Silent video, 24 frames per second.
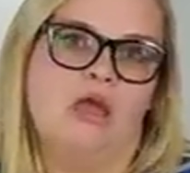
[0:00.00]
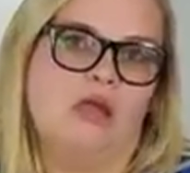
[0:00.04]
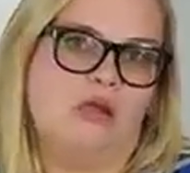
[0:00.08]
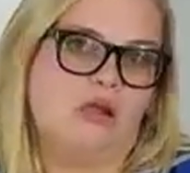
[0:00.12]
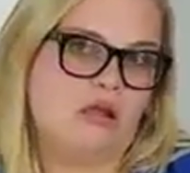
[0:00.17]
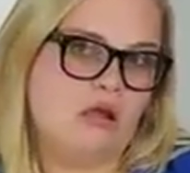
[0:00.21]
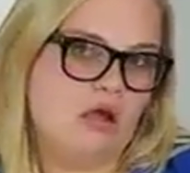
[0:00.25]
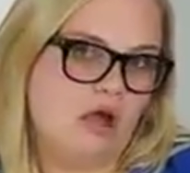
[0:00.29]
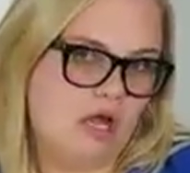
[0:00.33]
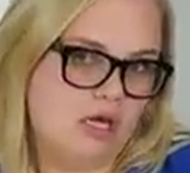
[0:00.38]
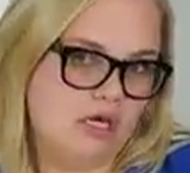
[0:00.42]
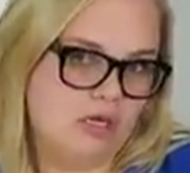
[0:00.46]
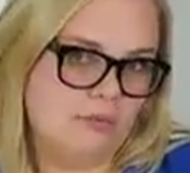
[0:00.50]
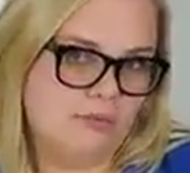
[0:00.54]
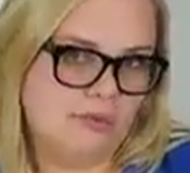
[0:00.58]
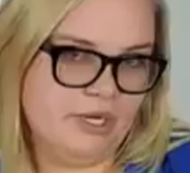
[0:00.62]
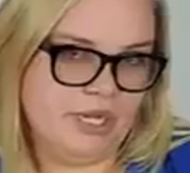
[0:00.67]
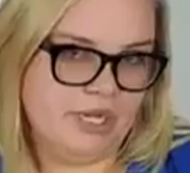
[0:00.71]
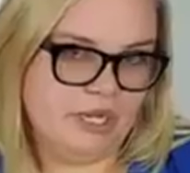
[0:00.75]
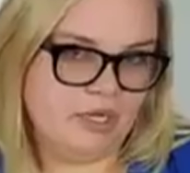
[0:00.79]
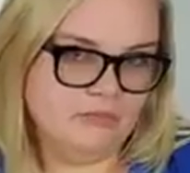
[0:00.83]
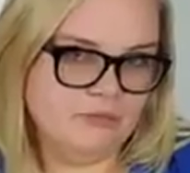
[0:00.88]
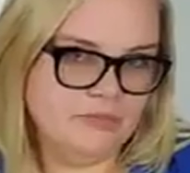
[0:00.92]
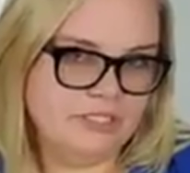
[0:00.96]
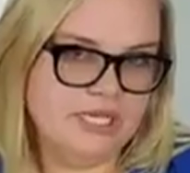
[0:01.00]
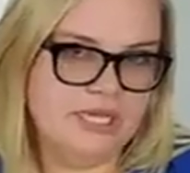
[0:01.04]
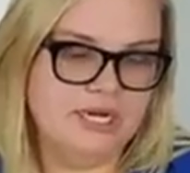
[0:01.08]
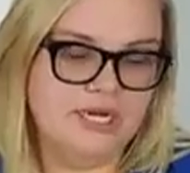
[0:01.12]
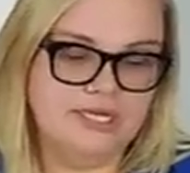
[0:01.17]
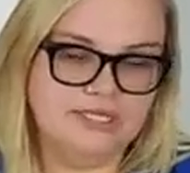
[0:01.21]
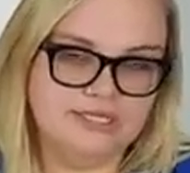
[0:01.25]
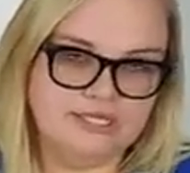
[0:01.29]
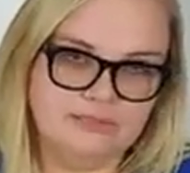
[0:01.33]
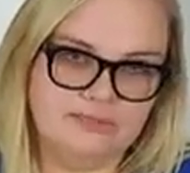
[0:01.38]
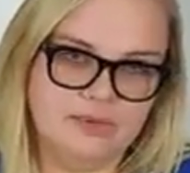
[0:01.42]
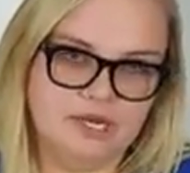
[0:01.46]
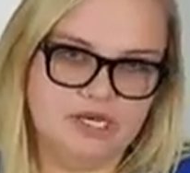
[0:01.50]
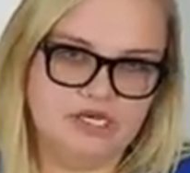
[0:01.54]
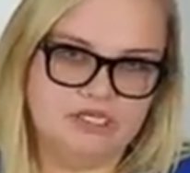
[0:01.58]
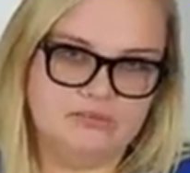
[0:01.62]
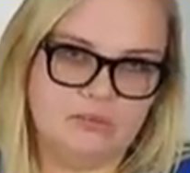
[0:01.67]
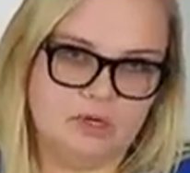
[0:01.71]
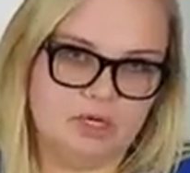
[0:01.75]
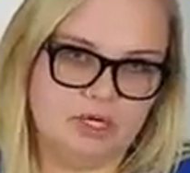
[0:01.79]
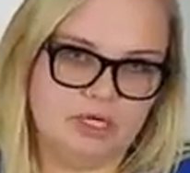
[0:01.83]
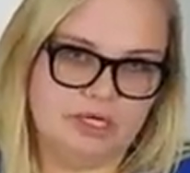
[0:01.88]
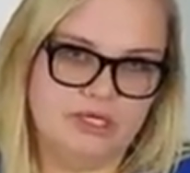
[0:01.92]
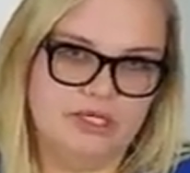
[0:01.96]
Condominiums, it is a buyer's
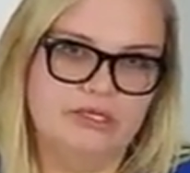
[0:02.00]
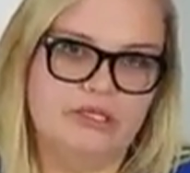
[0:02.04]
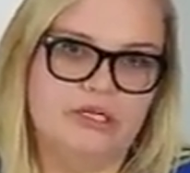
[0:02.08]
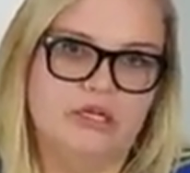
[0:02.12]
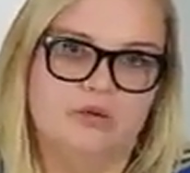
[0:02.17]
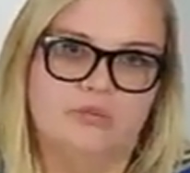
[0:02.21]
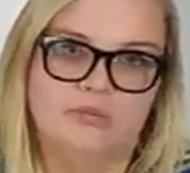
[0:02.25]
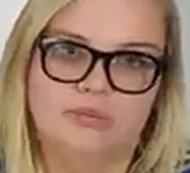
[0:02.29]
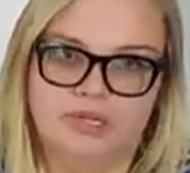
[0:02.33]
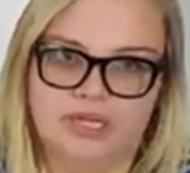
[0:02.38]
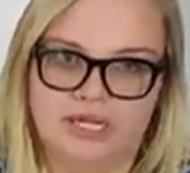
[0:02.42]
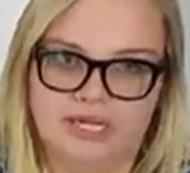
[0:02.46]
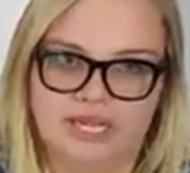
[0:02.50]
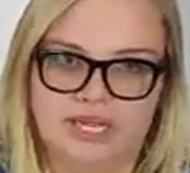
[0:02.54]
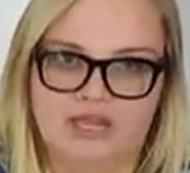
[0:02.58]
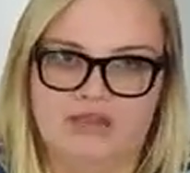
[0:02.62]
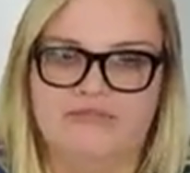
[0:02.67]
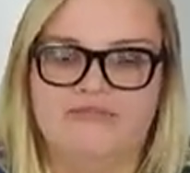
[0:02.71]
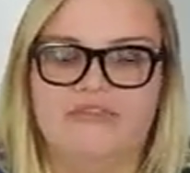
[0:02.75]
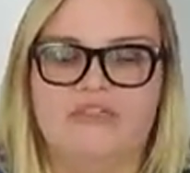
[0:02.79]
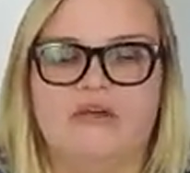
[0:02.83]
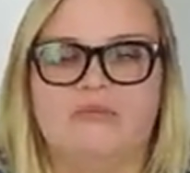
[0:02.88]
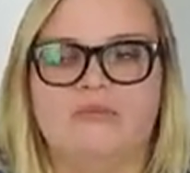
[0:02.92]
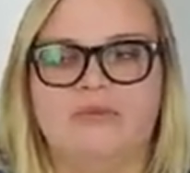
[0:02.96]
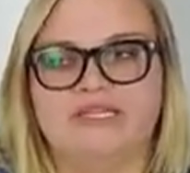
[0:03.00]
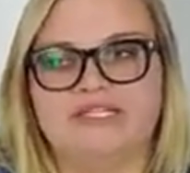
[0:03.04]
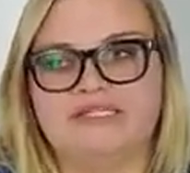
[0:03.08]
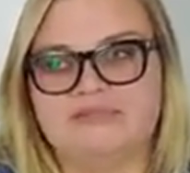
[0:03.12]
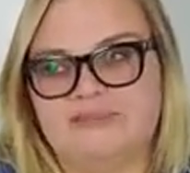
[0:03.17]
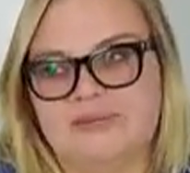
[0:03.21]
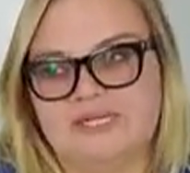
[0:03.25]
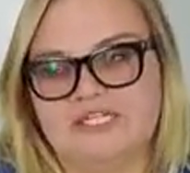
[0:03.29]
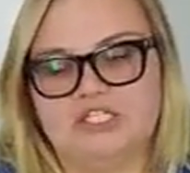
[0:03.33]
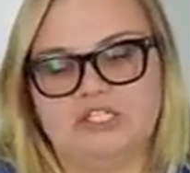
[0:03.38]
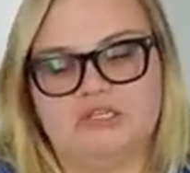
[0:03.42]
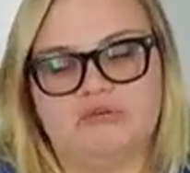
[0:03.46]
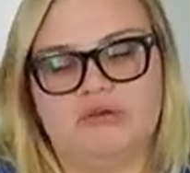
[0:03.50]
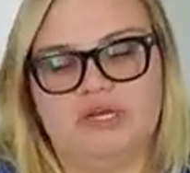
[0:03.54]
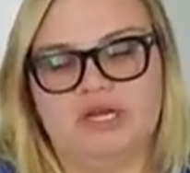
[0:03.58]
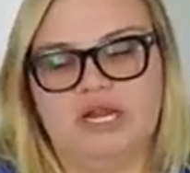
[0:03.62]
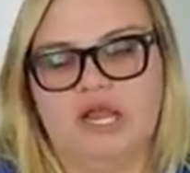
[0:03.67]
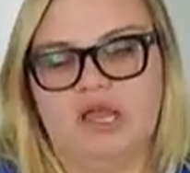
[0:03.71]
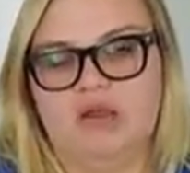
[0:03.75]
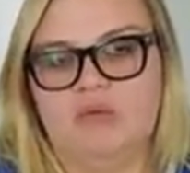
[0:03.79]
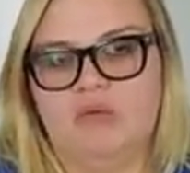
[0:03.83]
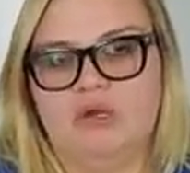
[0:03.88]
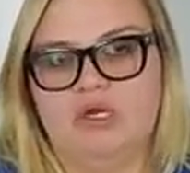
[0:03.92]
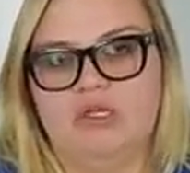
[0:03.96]
market. There are plenty of them, especially right
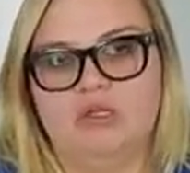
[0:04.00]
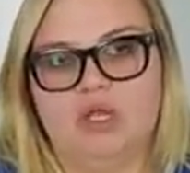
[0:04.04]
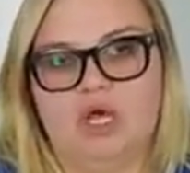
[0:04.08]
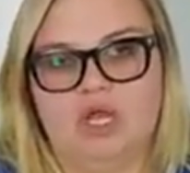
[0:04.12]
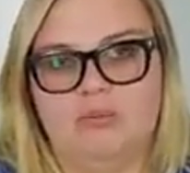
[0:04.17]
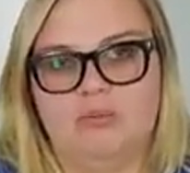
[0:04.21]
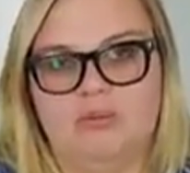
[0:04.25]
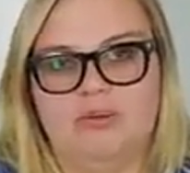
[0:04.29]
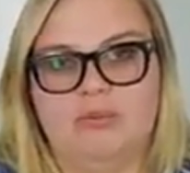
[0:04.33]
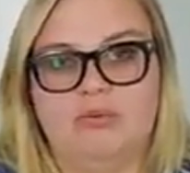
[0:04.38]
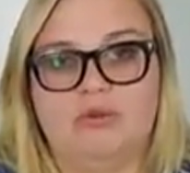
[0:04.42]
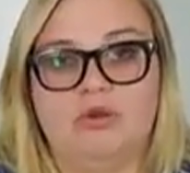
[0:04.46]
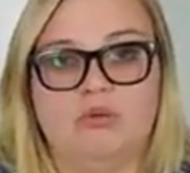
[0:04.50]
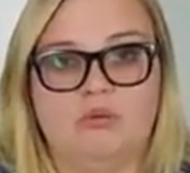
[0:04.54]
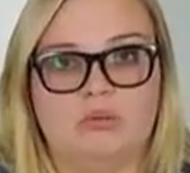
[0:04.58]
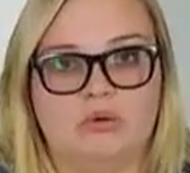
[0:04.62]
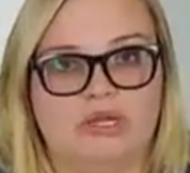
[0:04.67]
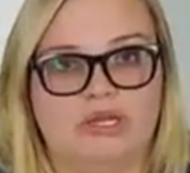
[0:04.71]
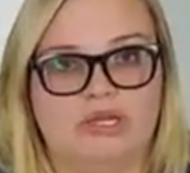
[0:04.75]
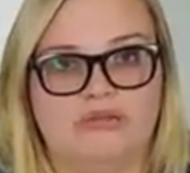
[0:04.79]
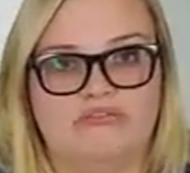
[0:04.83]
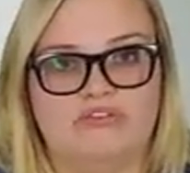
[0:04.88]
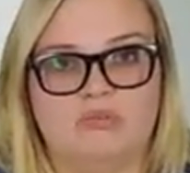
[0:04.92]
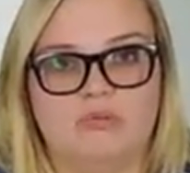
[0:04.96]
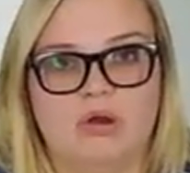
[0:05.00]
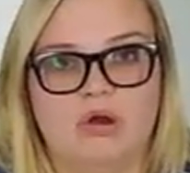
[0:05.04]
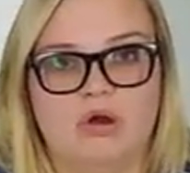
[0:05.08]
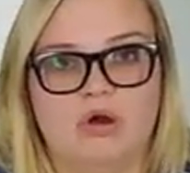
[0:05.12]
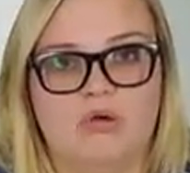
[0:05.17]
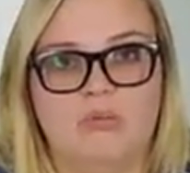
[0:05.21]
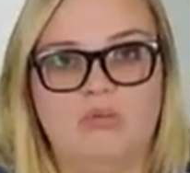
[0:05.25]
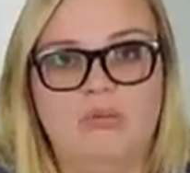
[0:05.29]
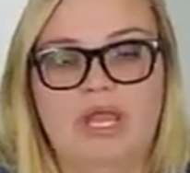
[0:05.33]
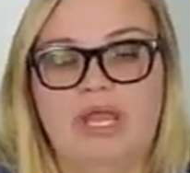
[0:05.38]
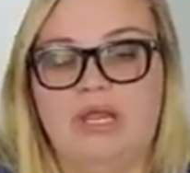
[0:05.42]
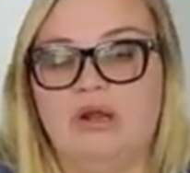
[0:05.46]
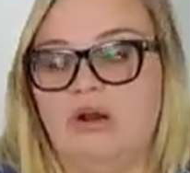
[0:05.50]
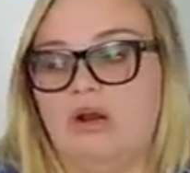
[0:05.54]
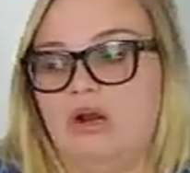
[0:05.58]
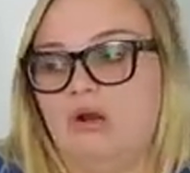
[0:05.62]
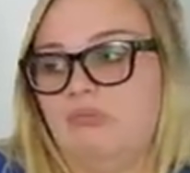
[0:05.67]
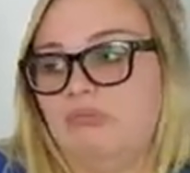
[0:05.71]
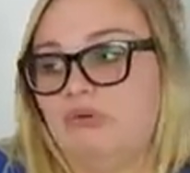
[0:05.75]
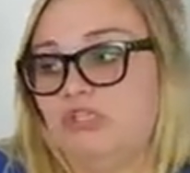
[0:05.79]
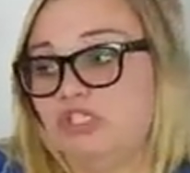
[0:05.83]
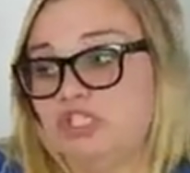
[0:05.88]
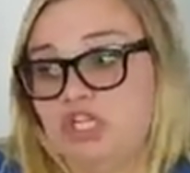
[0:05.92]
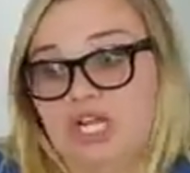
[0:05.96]
now where a lot of people are working from home and are
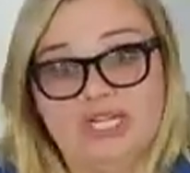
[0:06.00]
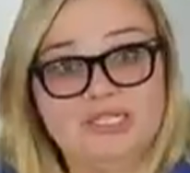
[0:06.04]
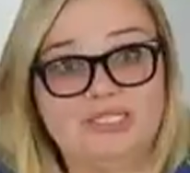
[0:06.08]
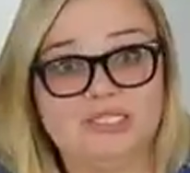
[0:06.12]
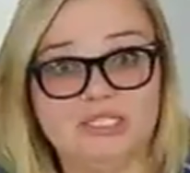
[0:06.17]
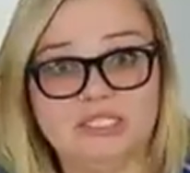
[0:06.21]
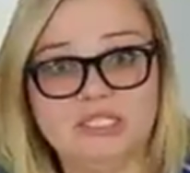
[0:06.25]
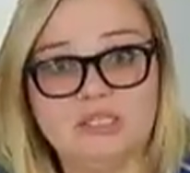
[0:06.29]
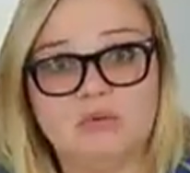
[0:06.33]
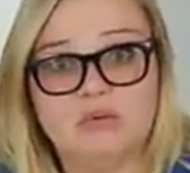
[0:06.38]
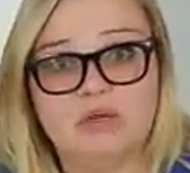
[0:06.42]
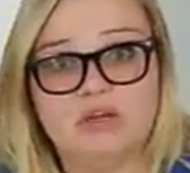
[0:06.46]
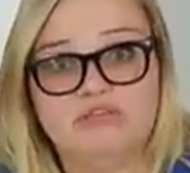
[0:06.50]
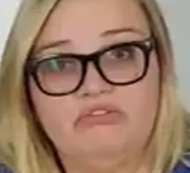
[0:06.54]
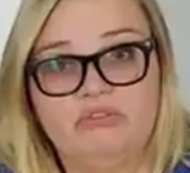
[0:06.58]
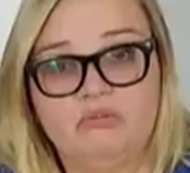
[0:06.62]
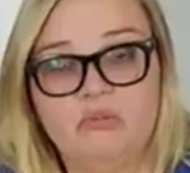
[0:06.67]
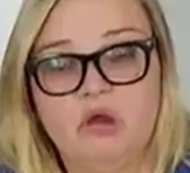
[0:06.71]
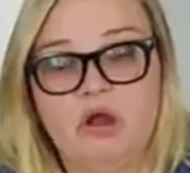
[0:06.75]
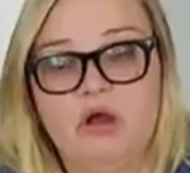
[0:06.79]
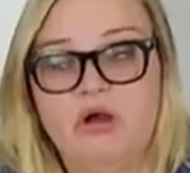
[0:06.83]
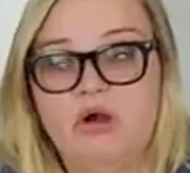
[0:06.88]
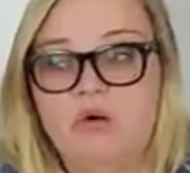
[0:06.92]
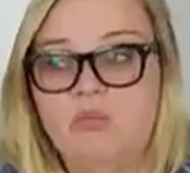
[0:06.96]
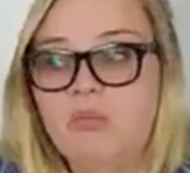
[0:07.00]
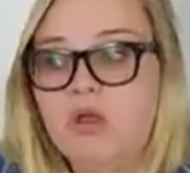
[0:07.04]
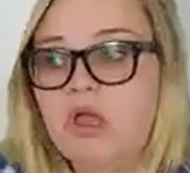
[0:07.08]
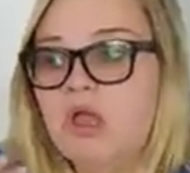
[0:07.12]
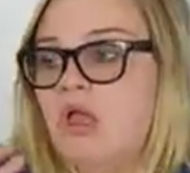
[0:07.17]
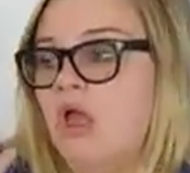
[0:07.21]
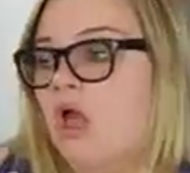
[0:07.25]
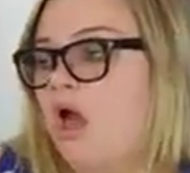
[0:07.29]
projected to work from home